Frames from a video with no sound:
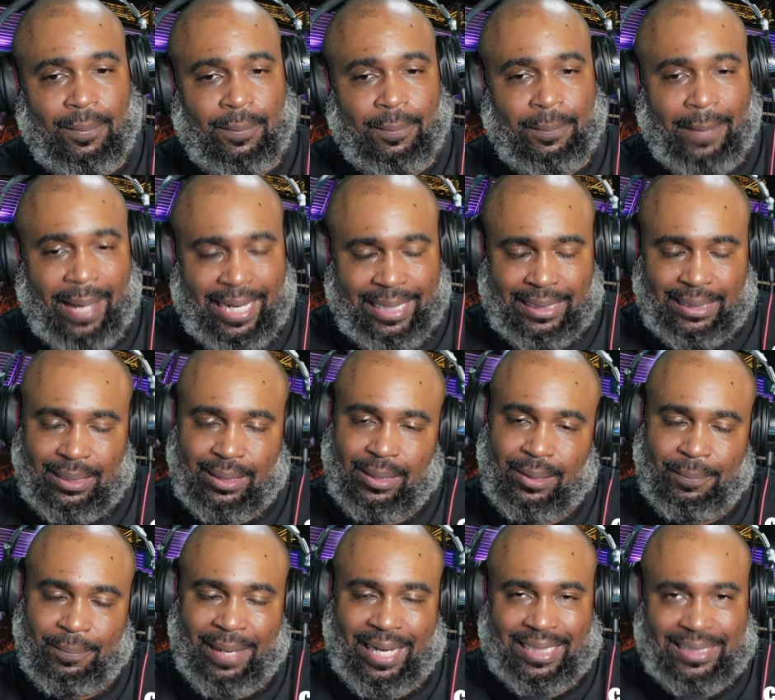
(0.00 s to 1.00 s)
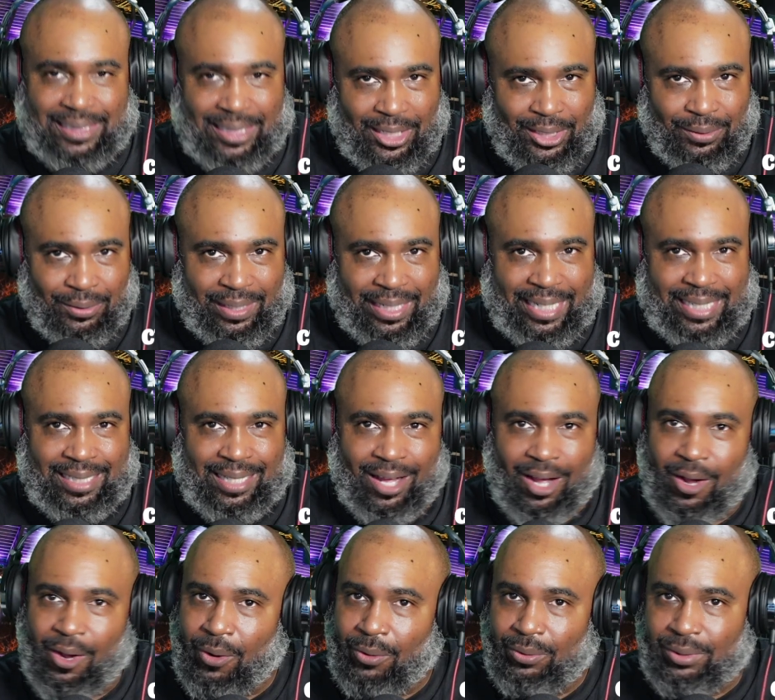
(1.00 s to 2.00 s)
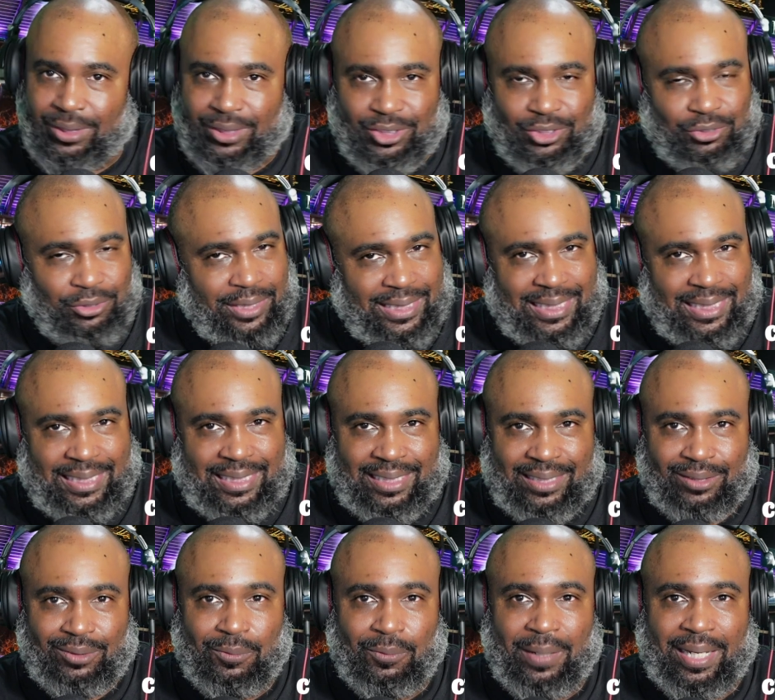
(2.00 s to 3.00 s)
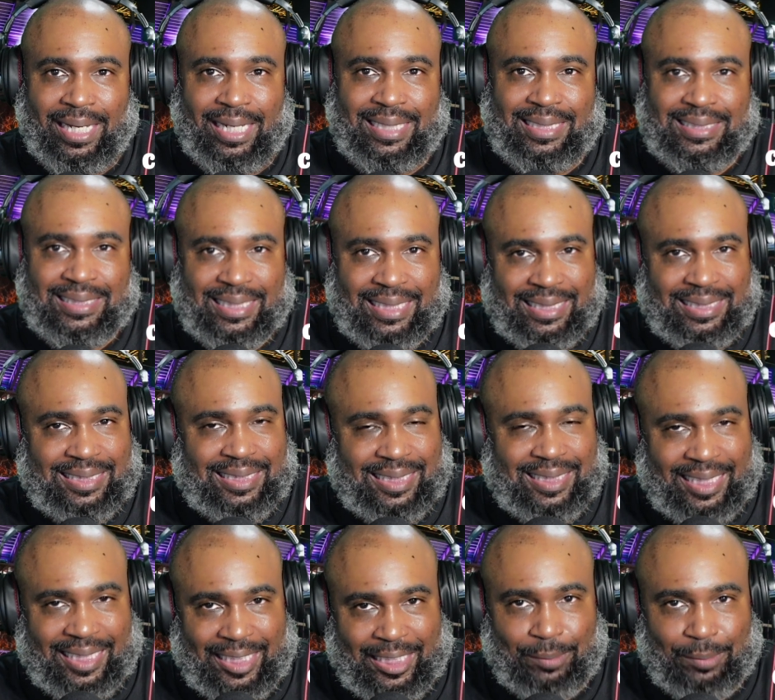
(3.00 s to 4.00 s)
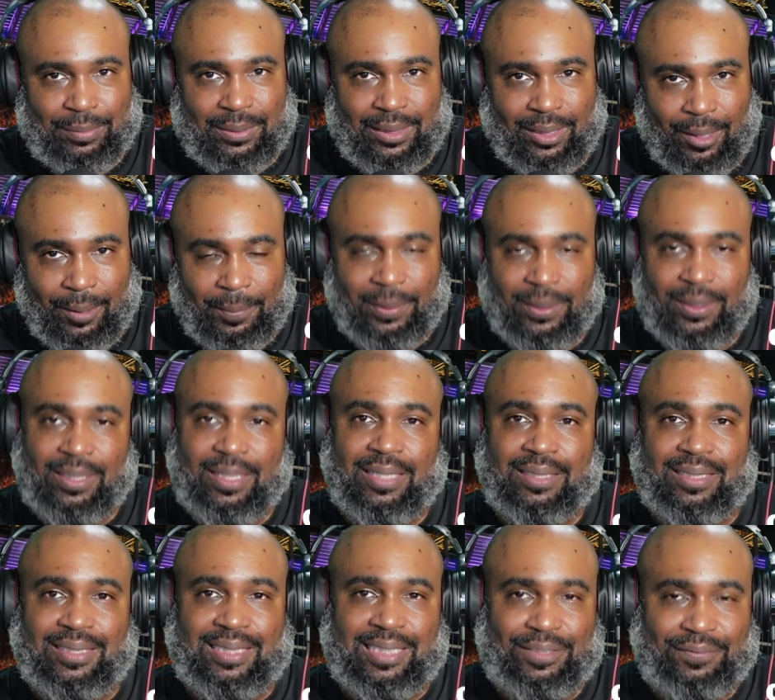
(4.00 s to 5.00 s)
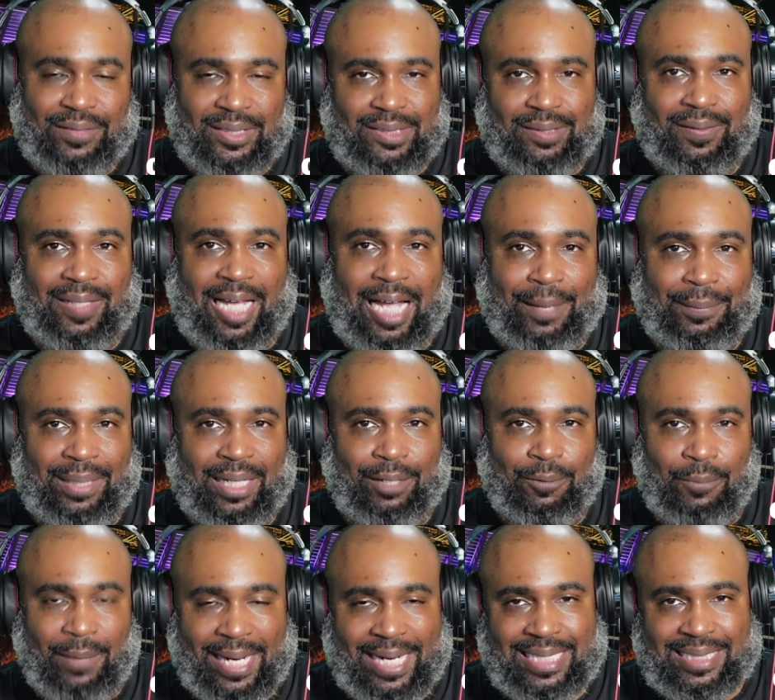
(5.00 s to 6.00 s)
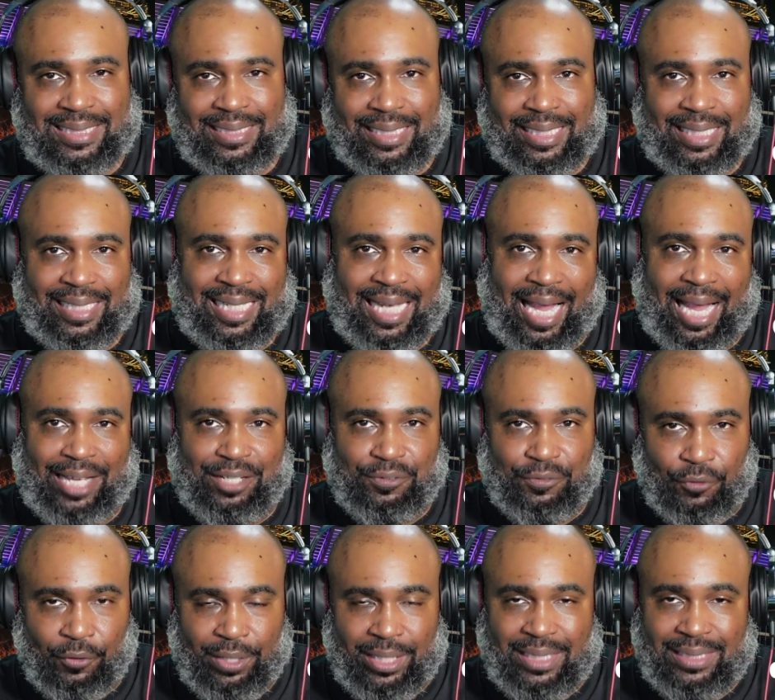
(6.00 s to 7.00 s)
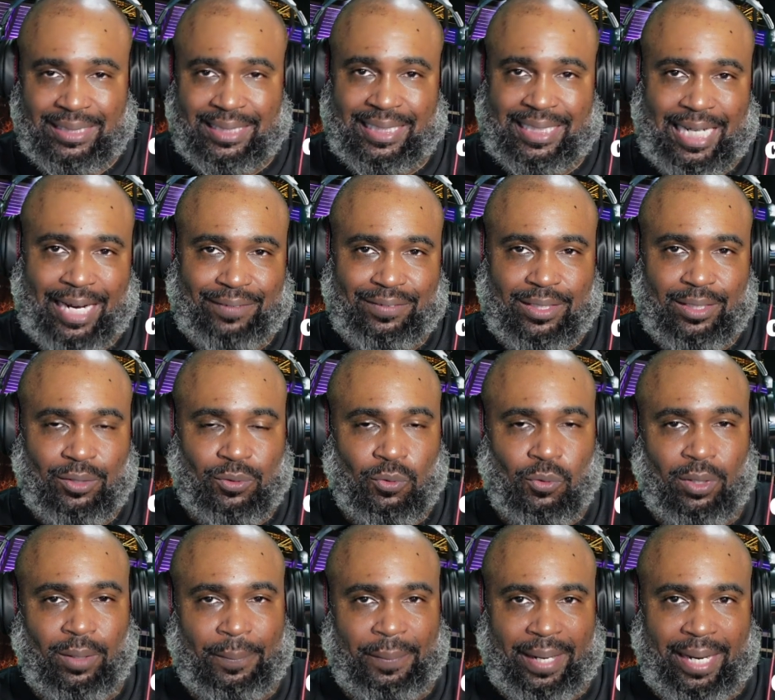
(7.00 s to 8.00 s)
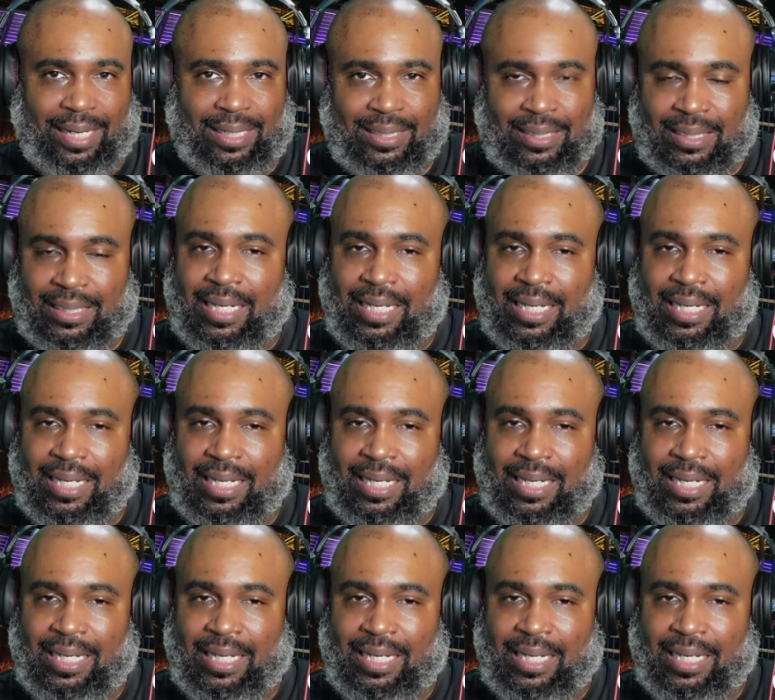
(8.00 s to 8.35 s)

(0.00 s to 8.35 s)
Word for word: Mike McDonald and all the tricky little ways he schemes up the defensive alignment and ways to get guys free to get after the quarterback.